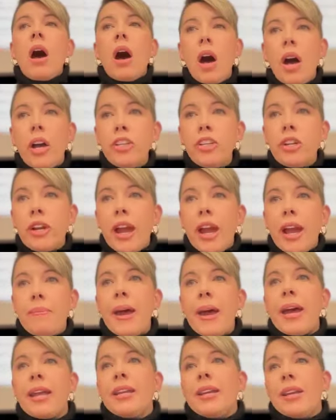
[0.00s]
on your
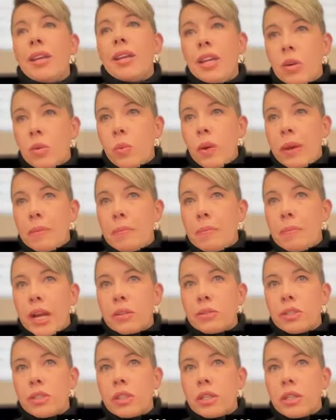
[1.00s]
iPad in a web
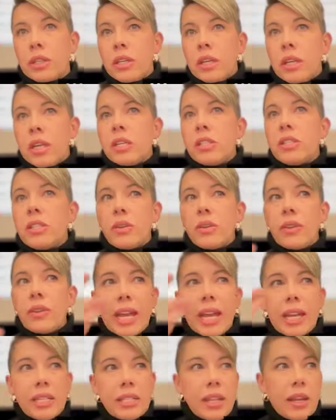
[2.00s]
browser. So
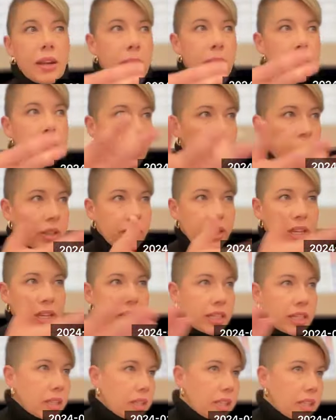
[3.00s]
that is an important
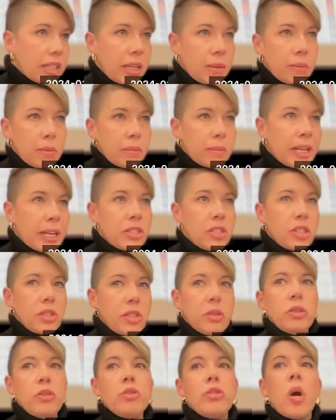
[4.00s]
thing to keep in mind too.
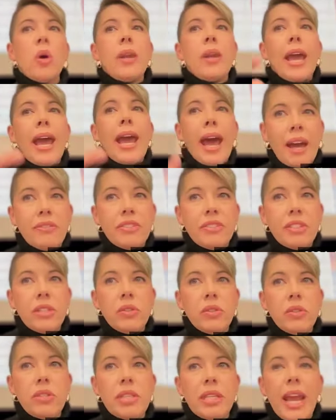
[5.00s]
You don't have to
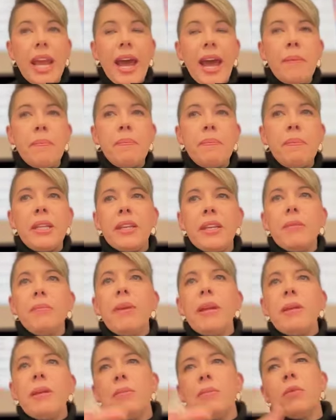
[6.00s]
use the app, but there
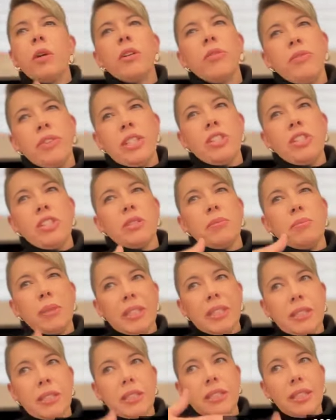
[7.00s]
may be more features
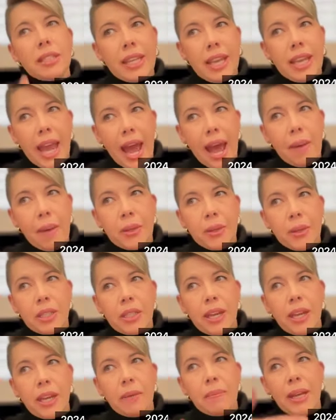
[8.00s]
built into the app on
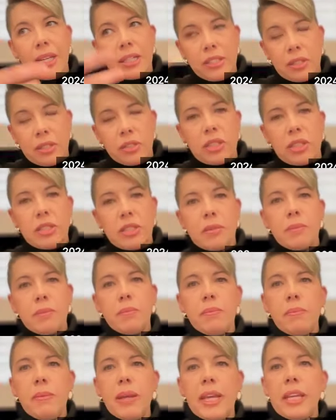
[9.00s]
the iPad. So just
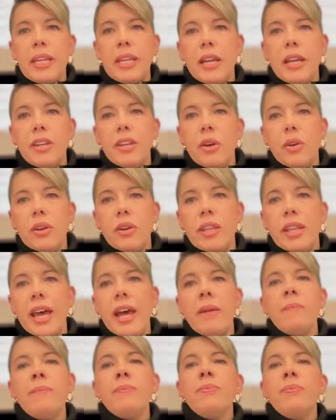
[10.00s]
make a note of
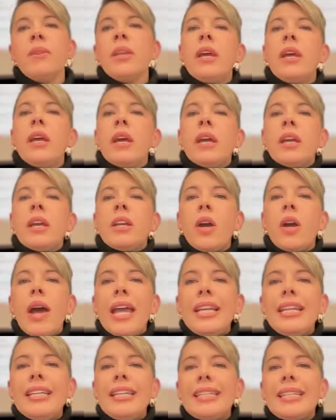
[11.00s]
that. Go
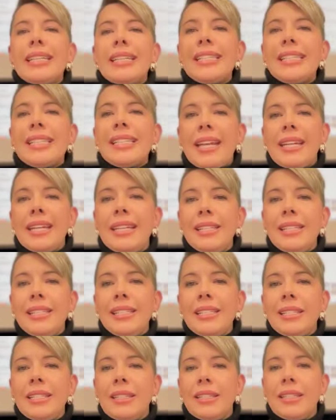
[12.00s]
ahead and click
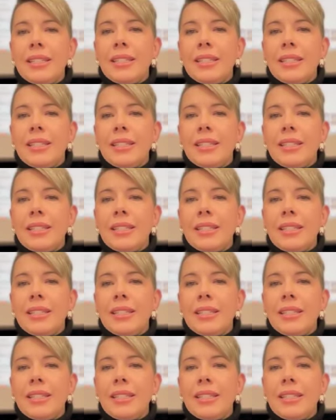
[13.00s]
settings,